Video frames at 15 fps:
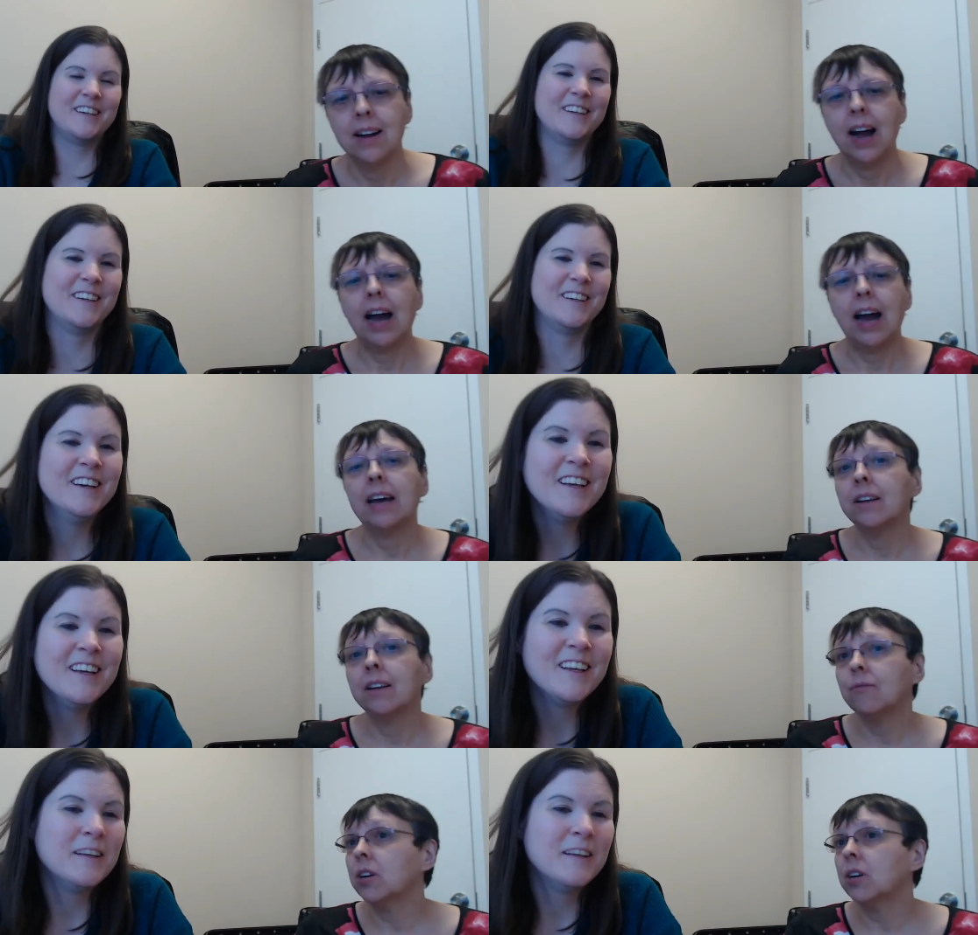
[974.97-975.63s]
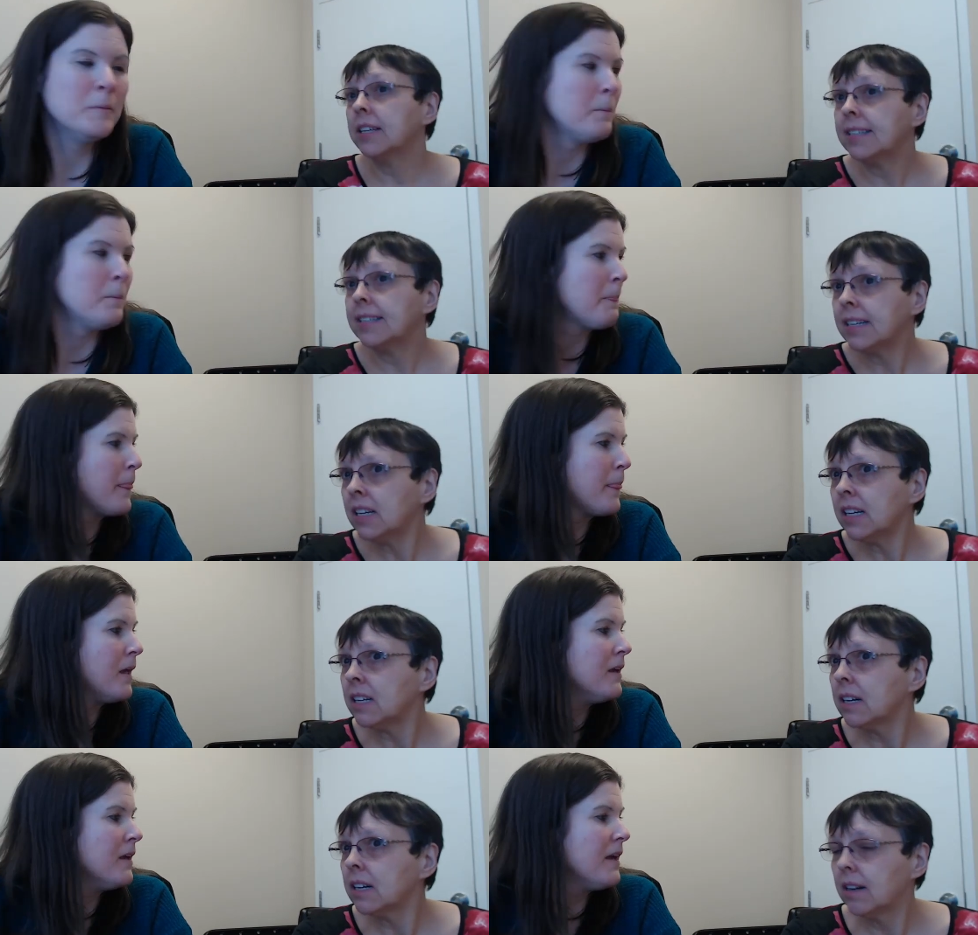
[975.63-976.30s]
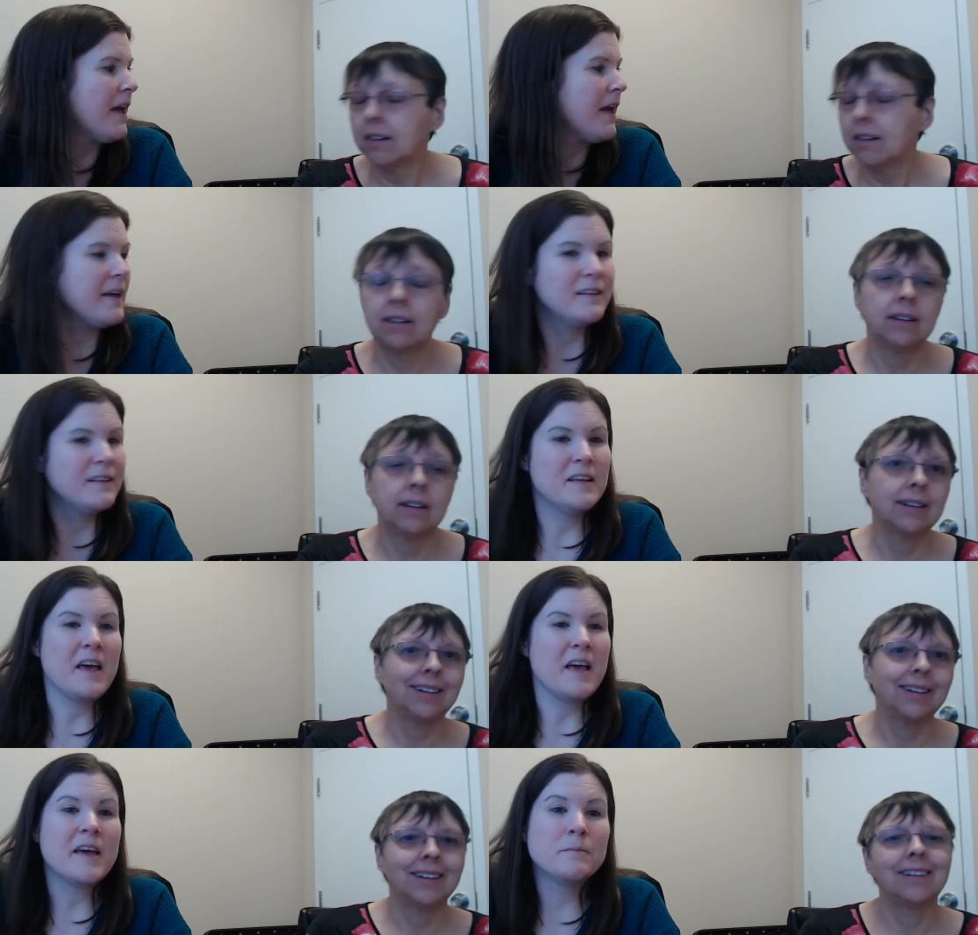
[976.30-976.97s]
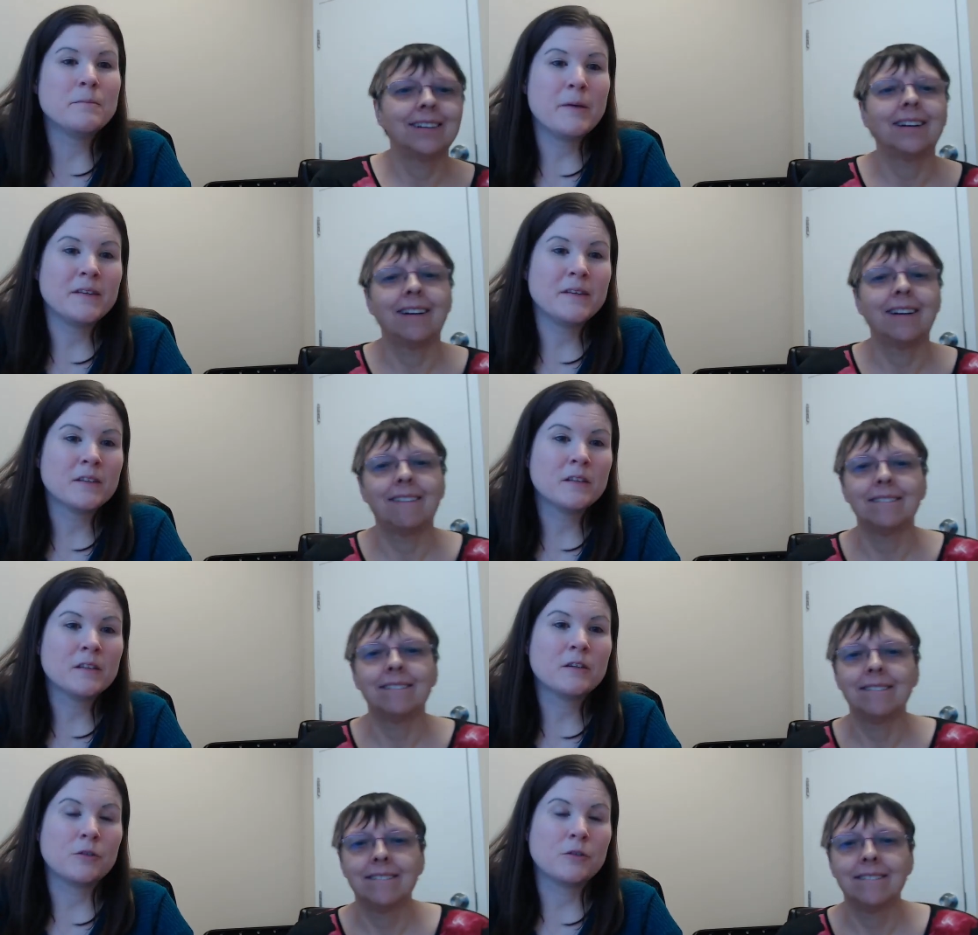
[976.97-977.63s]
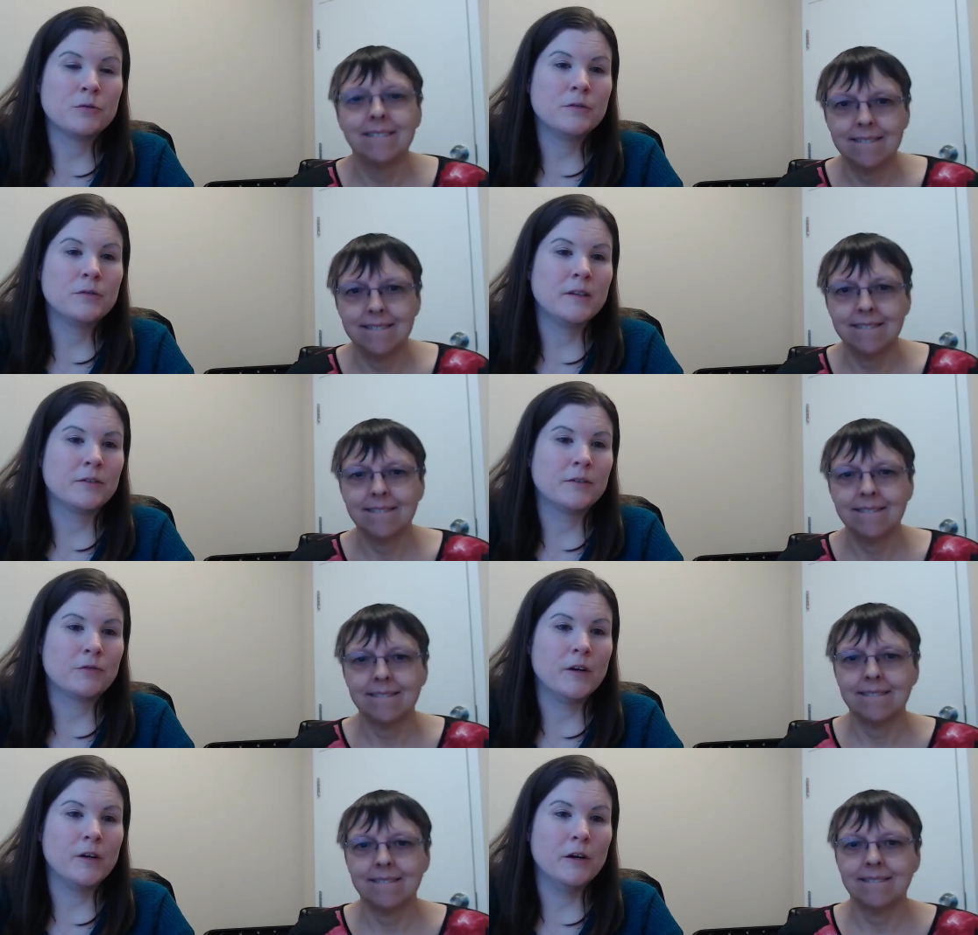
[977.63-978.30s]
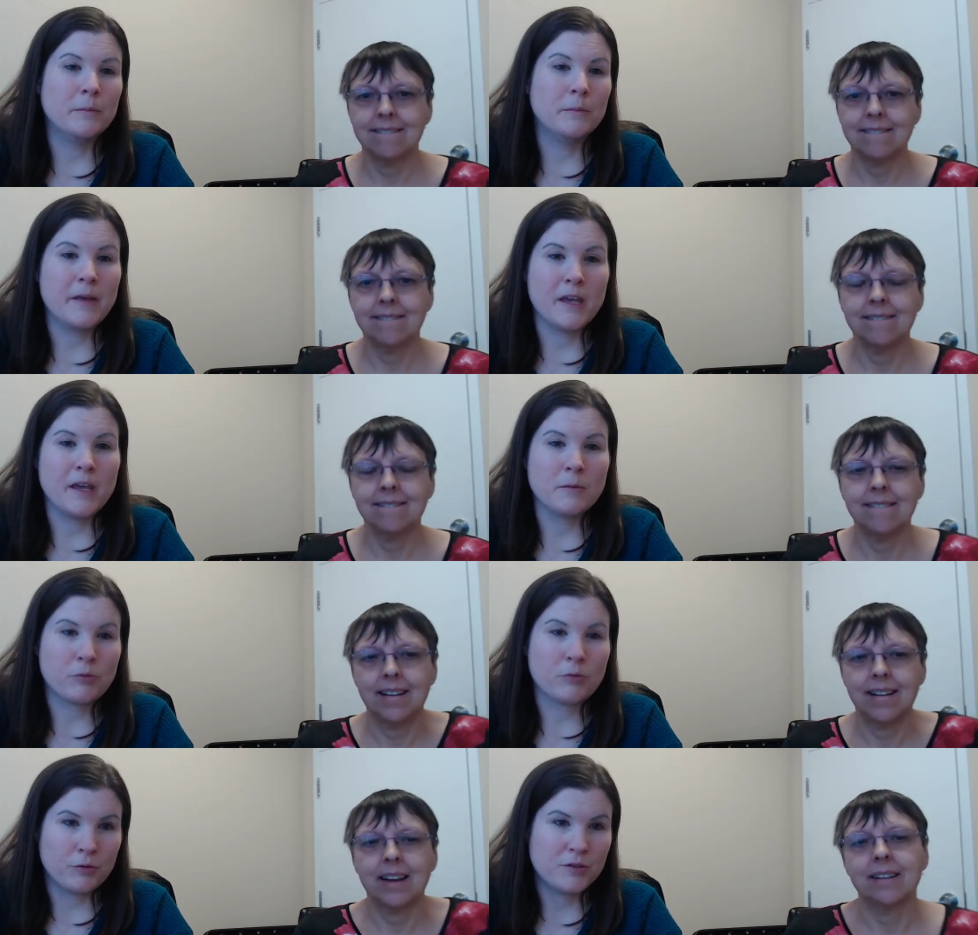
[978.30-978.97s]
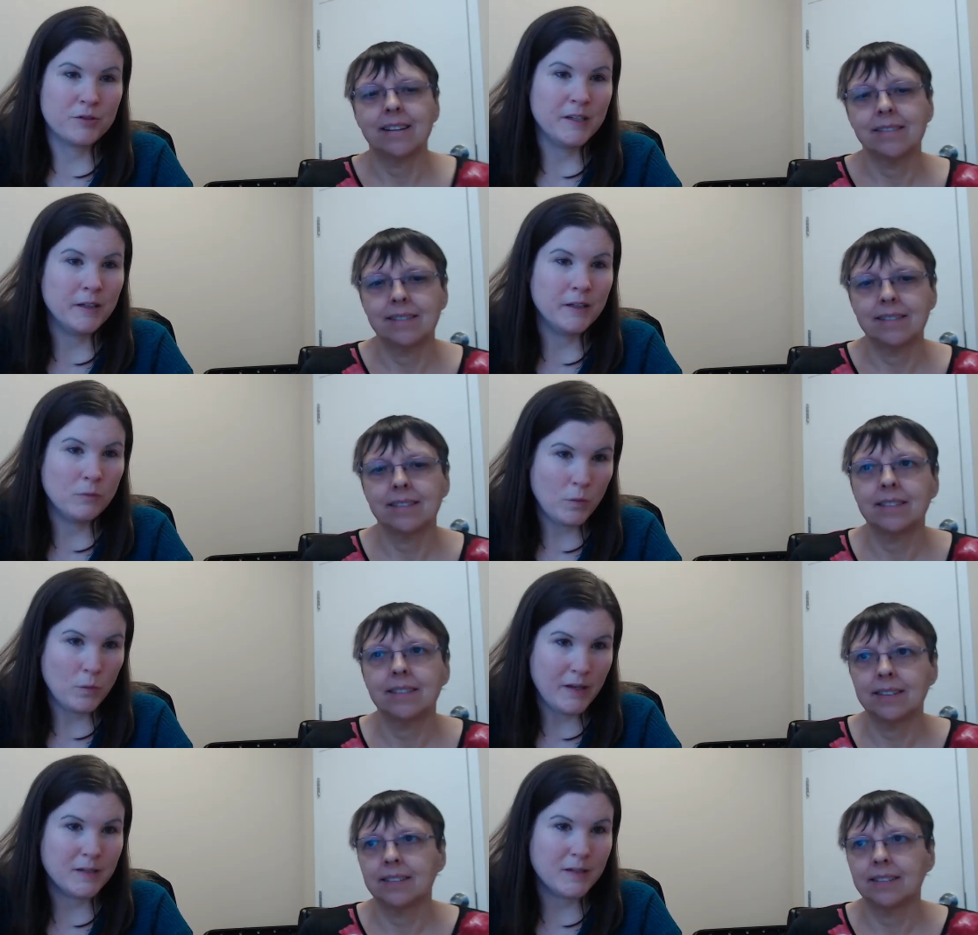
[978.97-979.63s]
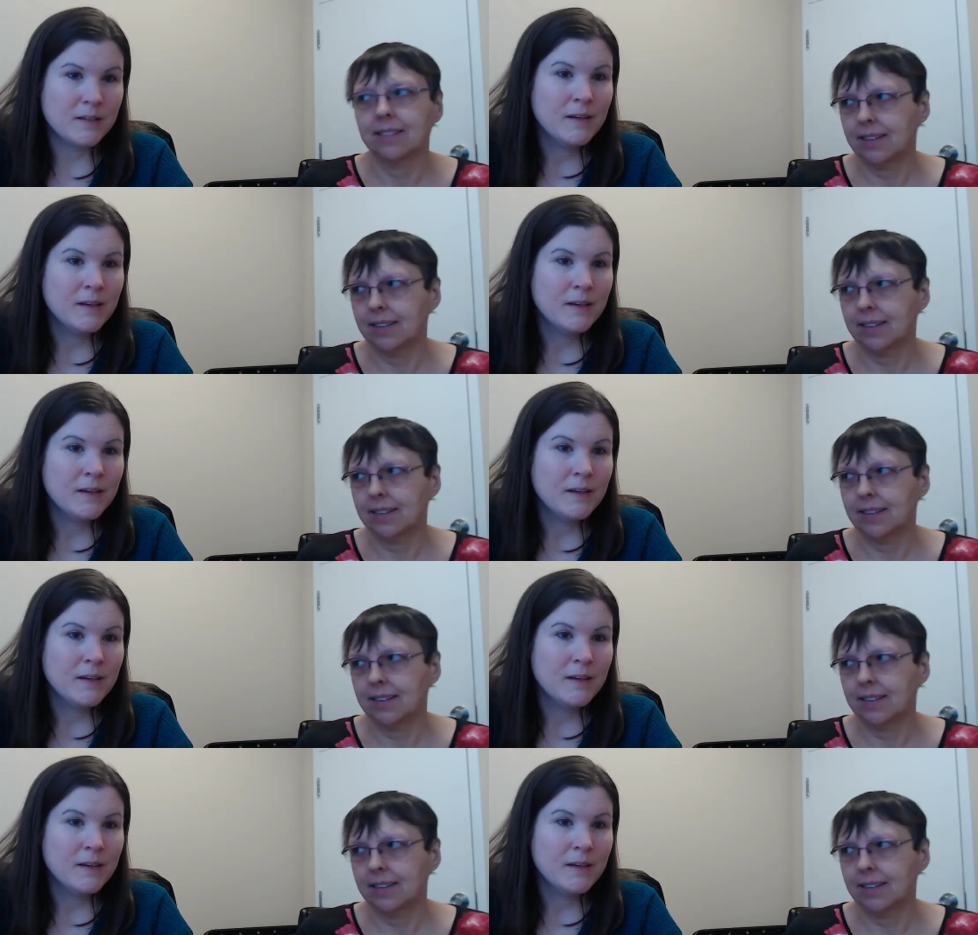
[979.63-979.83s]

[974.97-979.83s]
Speaker 1: And what is that? And, and basically, gluten is from a protein in wheat,